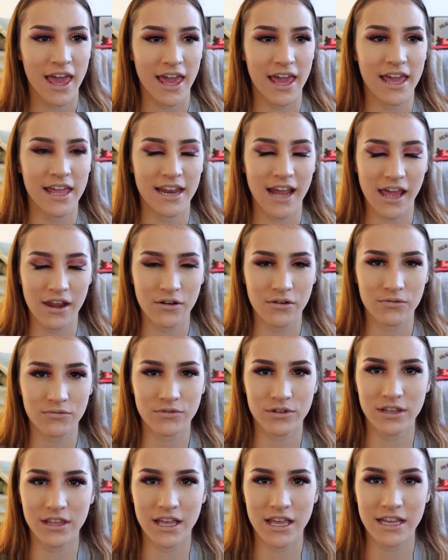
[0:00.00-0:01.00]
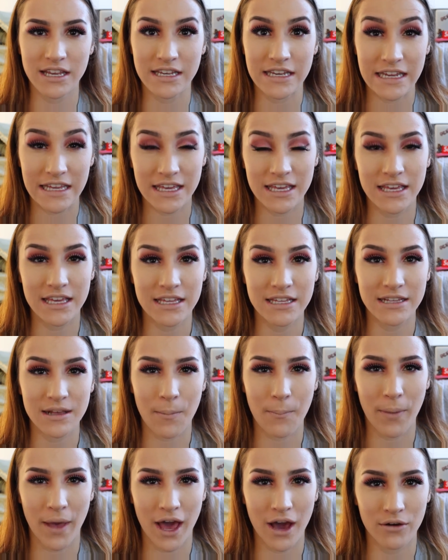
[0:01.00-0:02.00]
and I don't really need
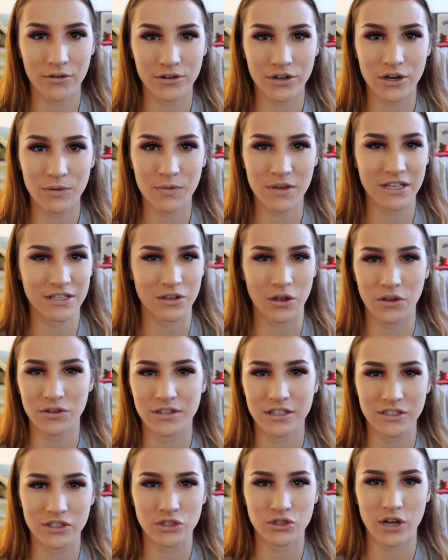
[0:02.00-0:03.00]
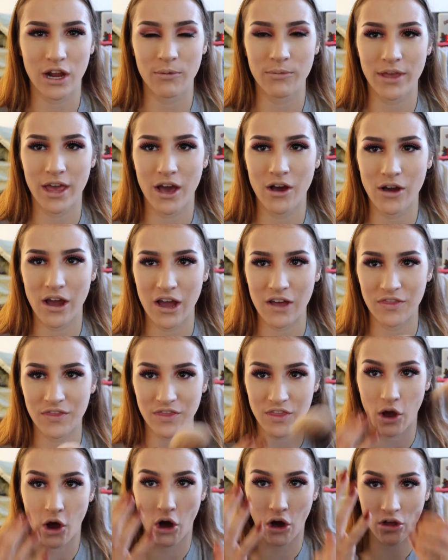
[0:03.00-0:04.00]
powder because all it does is dry me out.
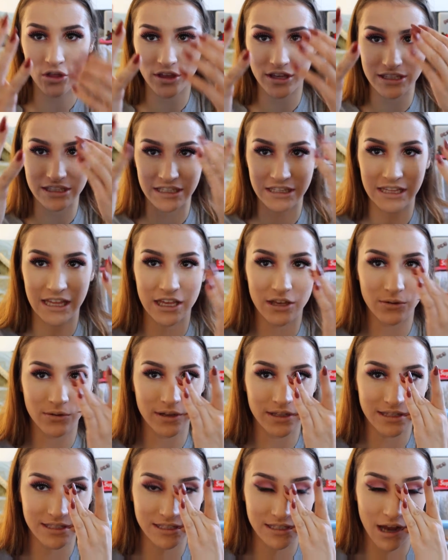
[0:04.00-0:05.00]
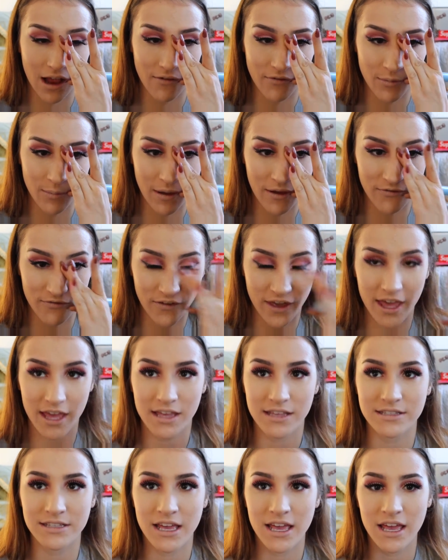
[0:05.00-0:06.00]
All this liquid stuff on my
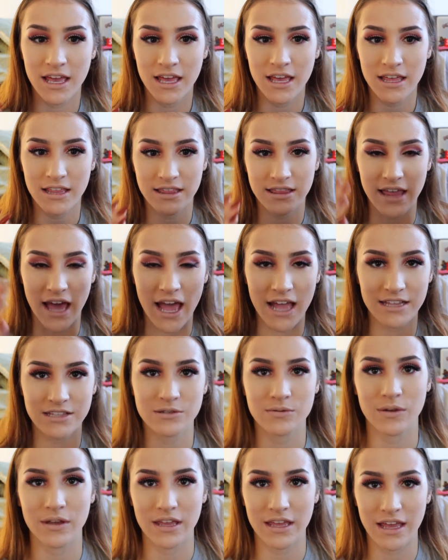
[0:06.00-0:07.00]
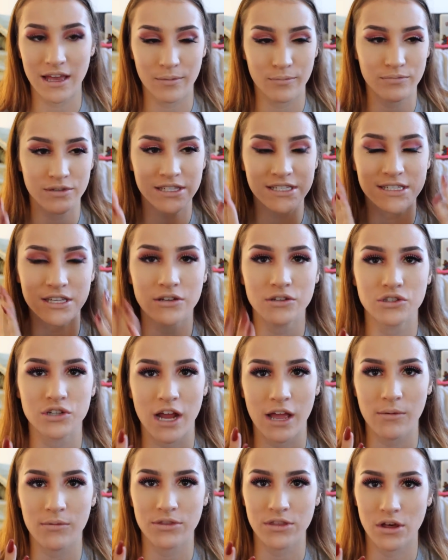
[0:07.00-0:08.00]
face, I'm still
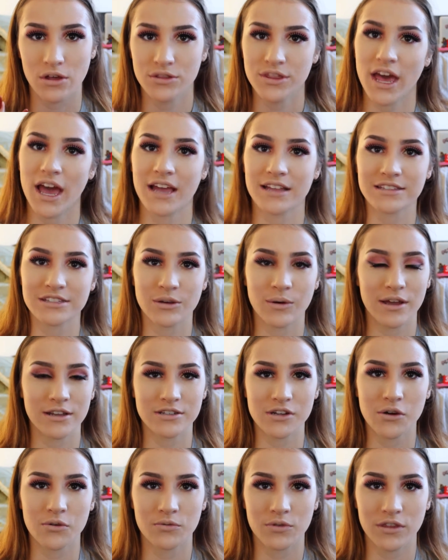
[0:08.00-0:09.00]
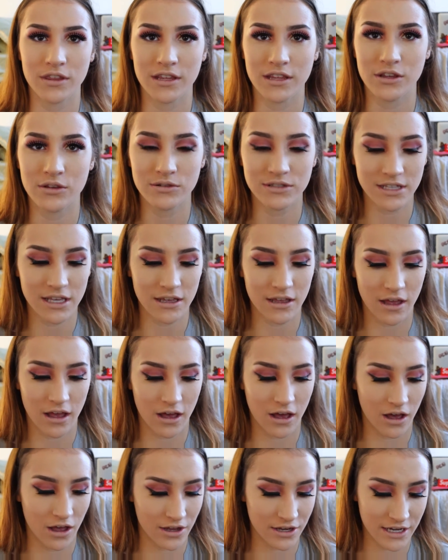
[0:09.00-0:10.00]
dry with all that, so I don't really use it,
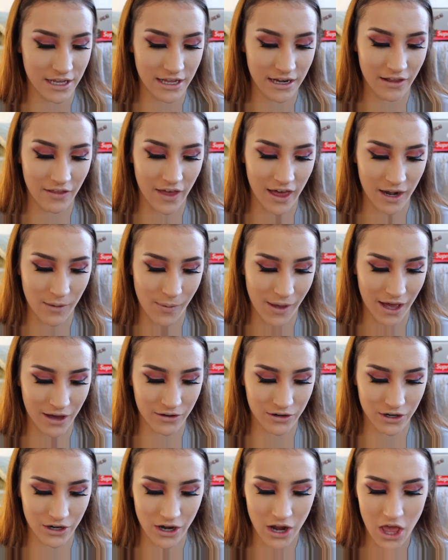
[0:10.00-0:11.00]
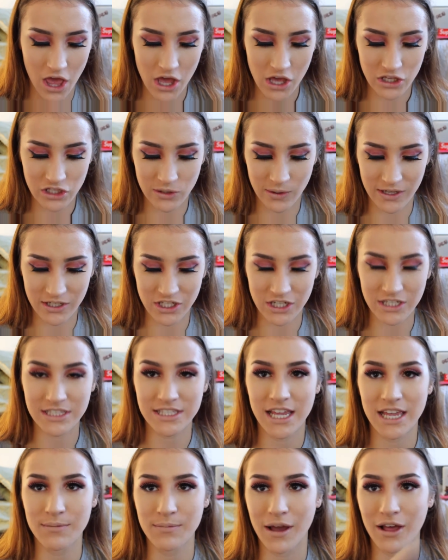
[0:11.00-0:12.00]
need a lot of powder. So I just
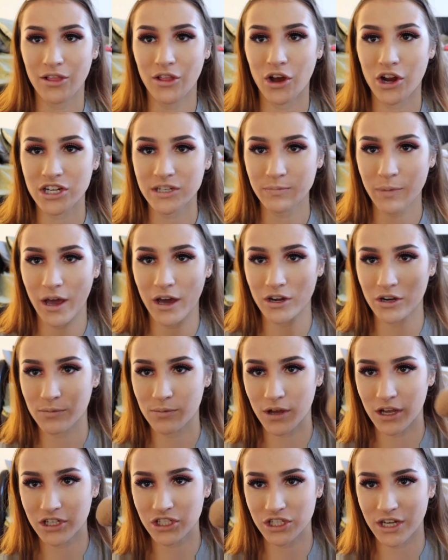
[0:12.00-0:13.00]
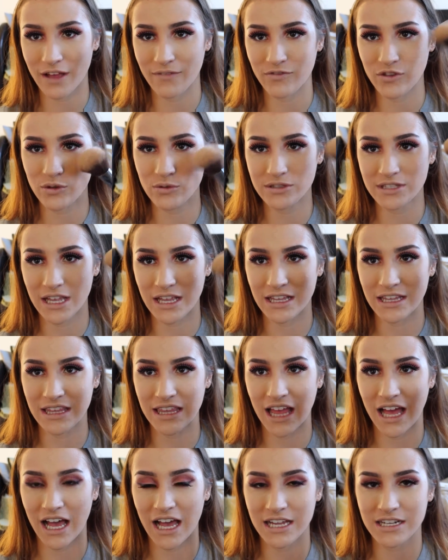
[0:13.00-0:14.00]
take my large powder brush, and I've used a
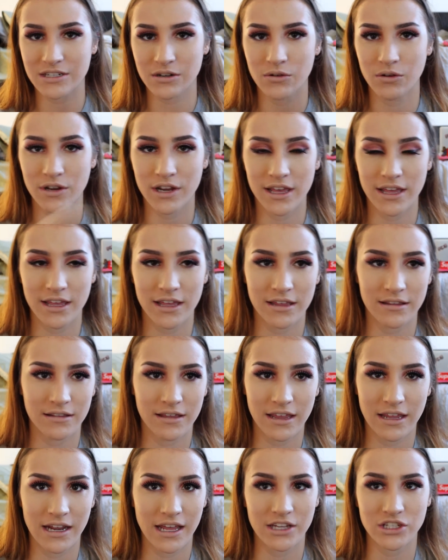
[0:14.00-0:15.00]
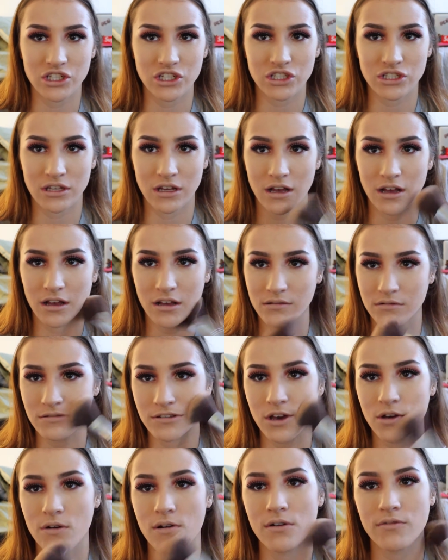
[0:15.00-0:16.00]
lot on it, and I just
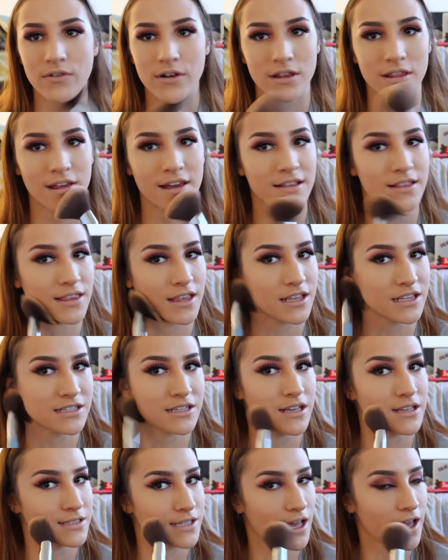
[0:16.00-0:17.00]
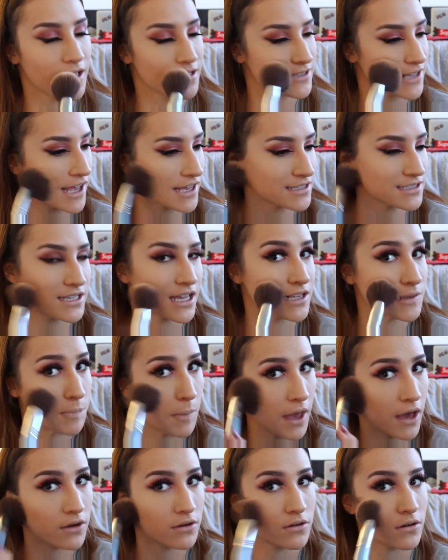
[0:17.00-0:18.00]
go over it like this because it has excess
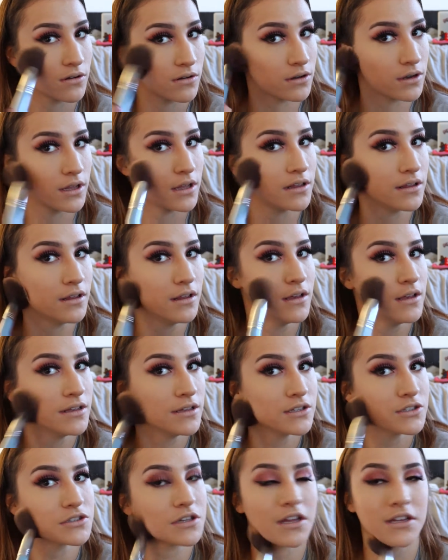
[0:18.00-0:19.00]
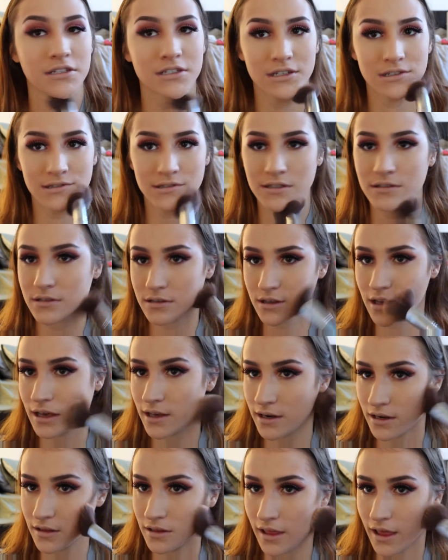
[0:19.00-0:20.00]
powder on it. So I just
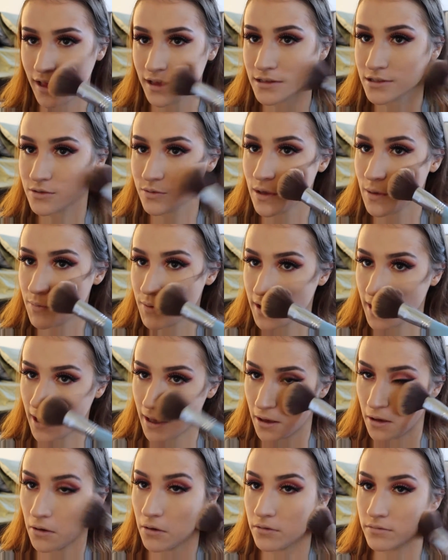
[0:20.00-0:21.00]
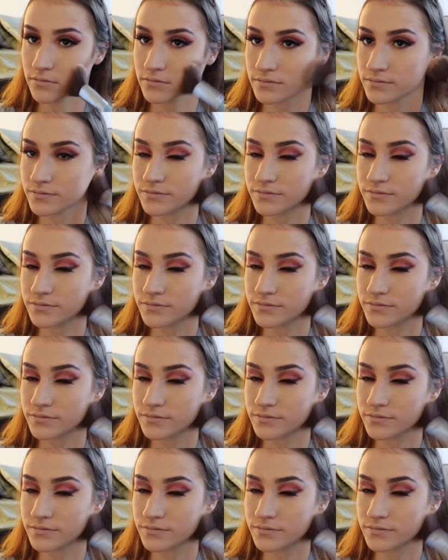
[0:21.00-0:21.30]
kind of like sweep it out,